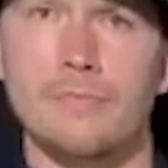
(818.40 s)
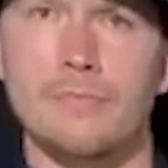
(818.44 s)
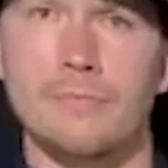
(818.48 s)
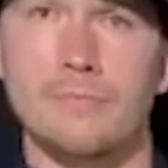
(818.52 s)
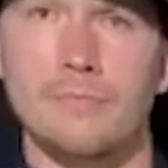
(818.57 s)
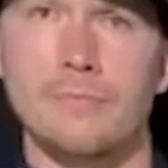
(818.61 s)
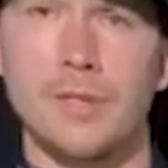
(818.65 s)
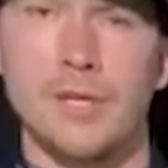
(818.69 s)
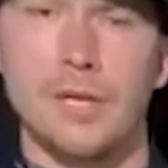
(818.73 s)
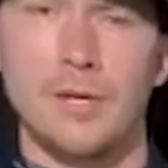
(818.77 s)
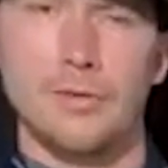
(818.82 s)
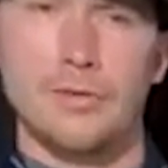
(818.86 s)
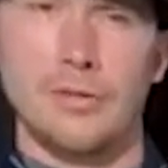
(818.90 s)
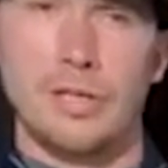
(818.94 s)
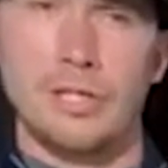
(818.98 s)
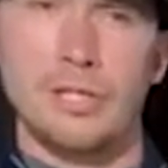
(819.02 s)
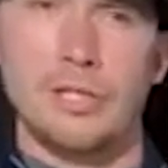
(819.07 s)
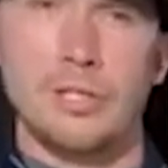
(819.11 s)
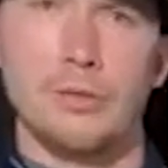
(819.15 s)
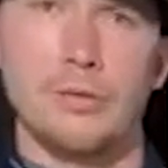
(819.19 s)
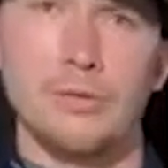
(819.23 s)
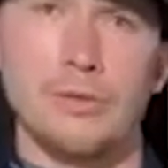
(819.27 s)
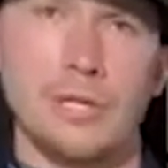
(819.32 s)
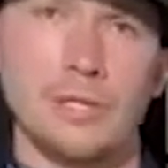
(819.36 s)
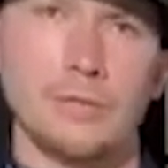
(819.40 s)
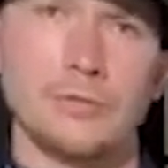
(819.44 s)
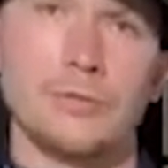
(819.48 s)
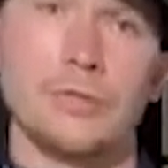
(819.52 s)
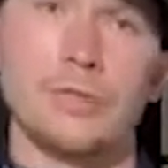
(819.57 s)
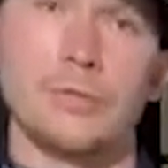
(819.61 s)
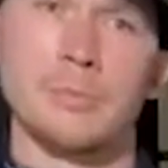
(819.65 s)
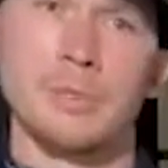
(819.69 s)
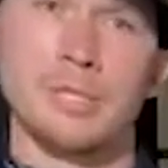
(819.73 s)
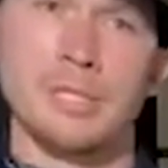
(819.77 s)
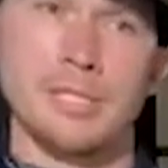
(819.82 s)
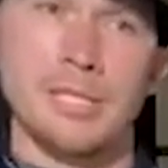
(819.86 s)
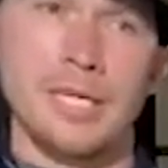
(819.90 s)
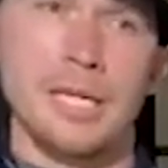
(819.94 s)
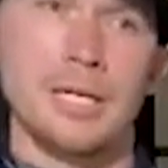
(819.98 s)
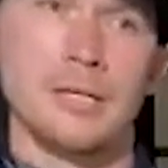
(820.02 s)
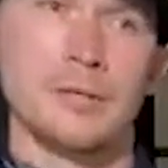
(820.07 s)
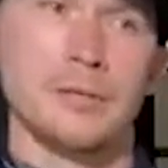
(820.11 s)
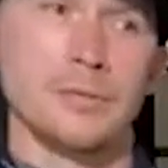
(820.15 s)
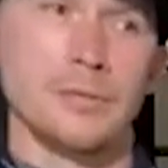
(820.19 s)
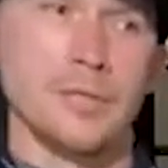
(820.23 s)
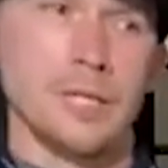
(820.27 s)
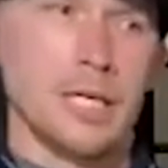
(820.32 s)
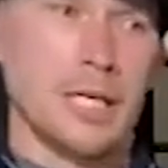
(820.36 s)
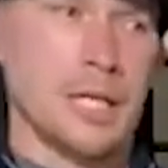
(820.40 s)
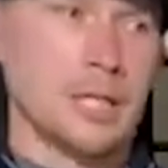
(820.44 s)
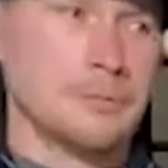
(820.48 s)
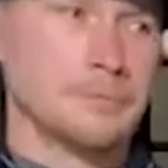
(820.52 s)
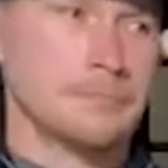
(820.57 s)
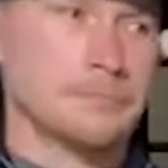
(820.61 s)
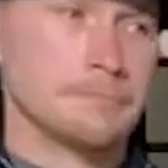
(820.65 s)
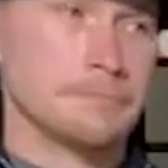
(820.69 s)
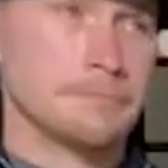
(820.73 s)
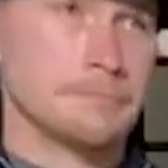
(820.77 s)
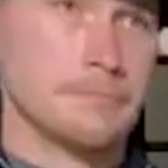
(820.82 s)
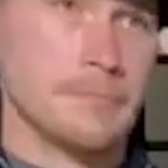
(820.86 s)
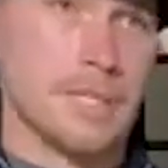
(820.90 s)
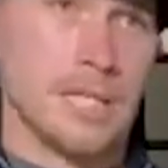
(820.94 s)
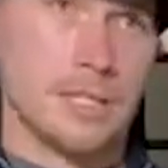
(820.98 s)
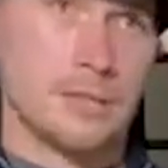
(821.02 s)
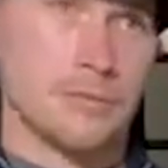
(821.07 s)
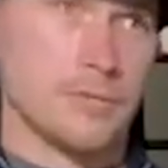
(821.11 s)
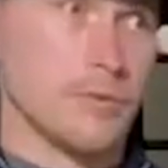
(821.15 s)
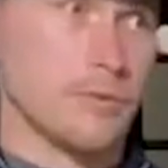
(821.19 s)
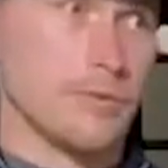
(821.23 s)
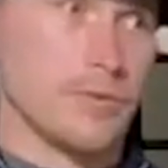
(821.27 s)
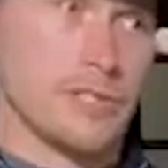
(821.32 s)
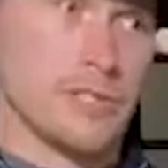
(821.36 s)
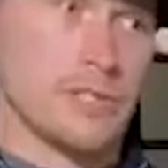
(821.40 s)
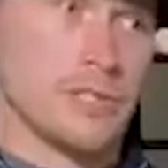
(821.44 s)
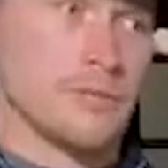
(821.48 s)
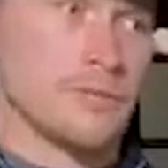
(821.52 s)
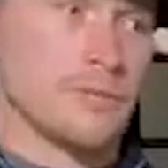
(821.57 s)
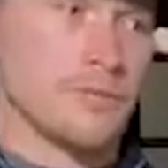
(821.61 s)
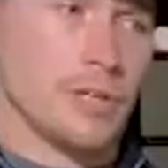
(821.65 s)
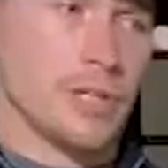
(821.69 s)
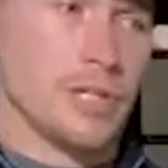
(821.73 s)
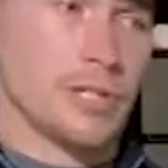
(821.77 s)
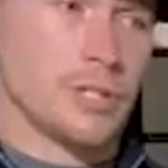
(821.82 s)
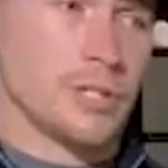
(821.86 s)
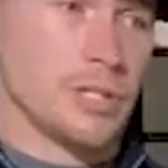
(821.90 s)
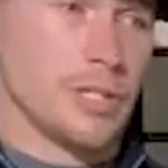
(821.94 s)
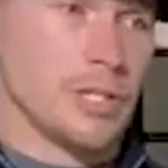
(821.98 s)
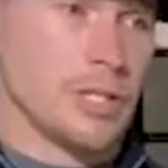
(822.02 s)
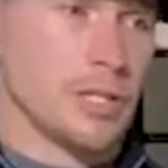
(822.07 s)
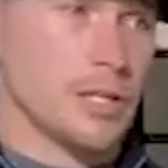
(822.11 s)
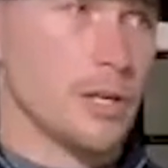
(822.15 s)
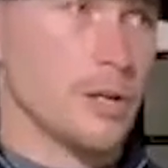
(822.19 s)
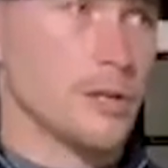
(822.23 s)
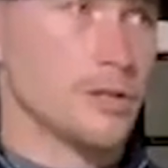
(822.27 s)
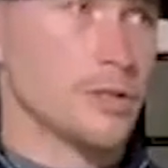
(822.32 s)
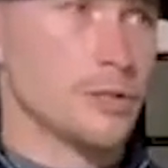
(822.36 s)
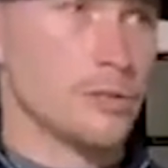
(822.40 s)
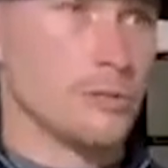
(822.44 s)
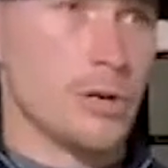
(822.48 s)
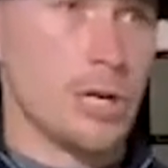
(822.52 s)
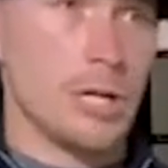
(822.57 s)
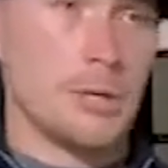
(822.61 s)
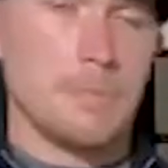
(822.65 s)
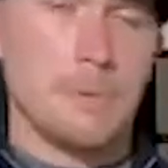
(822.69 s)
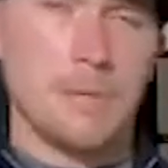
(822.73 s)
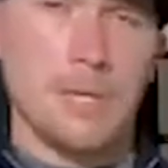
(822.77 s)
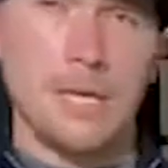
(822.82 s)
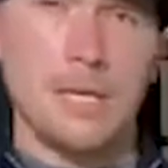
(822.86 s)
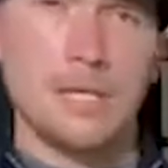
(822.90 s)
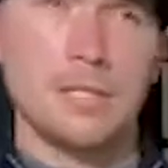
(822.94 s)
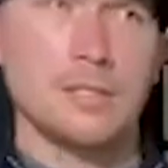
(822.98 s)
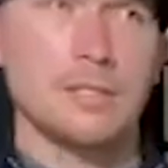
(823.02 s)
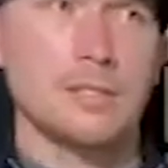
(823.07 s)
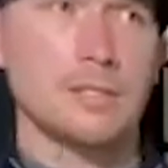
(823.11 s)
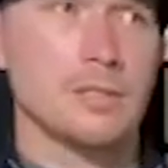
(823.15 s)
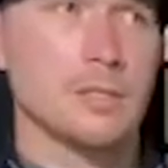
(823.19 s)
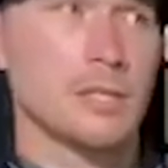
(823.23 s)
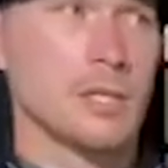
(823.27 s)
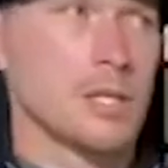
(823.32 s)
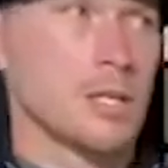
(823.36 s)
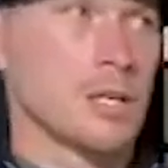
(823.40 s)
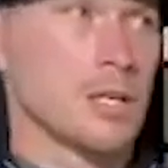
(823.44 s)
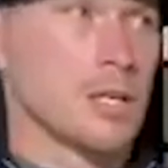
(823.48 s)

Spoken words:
No, thank you. Thanks for coming down. Thanks for visiting Finchley. You know, it's a great place.